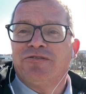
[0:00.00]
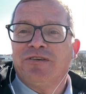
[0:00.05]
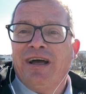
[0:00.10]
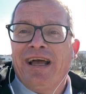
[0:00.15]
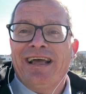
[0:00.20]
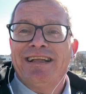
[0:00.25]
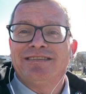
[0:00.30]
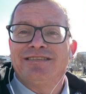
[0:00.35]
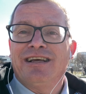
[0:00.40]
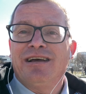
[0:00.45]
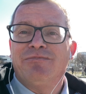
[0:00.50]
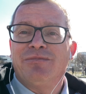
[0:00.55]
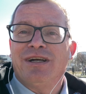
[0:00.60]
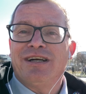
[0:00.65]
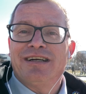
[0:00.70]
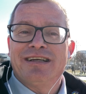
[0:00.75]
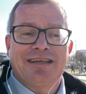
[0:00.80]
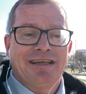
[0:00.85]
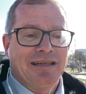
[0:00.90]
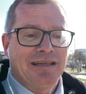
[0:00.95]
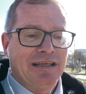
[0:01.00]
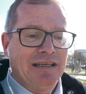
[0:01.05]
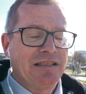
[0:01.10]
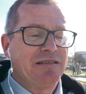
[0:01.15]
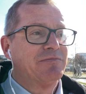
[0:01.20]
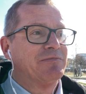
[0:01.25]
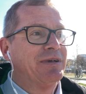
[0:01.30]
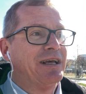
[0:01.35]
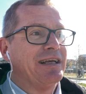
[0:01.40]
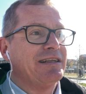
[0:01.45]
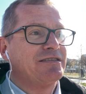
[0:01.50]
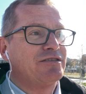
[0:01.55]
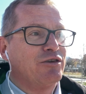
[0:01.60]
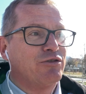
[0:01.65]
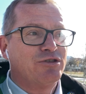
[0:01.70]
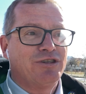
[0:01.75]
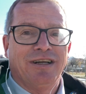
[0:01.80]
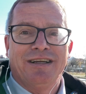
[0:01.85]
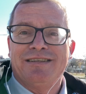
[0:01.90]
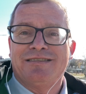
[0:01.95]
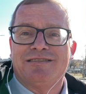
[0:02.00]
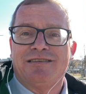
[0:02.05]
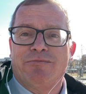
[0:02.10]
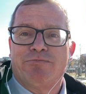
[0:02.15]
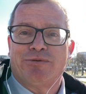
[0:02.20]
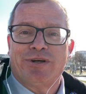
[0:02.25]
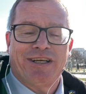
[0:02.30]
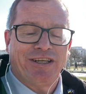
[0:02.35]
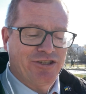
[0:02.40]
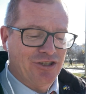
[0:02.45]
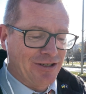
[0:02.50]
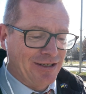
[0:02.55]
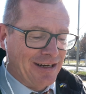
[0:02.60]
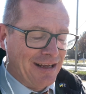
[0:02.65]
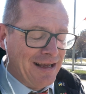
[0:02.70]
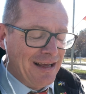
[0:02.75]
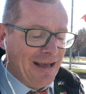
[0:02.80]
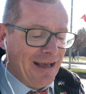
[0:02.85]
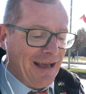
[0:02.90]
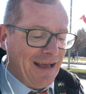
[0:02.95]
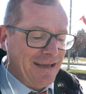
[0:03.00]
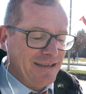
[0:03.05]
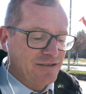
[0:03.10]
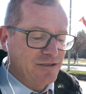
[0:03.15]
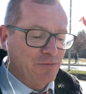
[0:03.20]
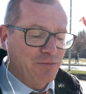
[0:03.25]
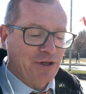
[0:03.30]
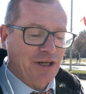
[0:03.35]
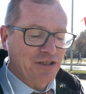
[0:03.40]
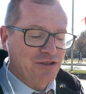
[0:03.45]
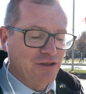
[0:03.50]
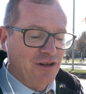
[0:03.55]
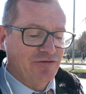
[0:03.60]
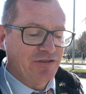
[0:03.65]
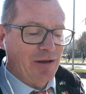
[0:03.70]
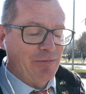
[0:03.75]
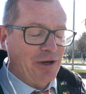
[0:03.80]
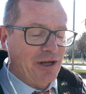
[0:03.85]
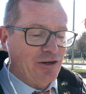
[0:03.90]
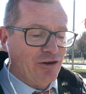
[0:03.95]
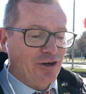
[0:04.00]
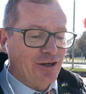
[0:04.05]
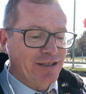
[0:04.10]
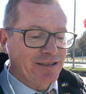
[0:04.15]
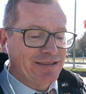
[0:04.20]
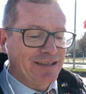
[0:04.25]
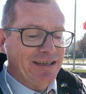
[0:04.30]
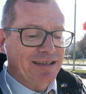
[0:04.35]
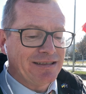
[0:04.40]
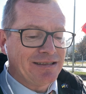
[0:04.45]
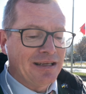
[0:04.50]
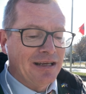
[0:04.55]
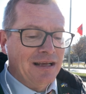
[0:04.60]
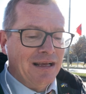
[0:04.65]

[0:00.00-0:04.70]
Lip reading: anti-Americanism and socialist suppression and suppression of the minorities,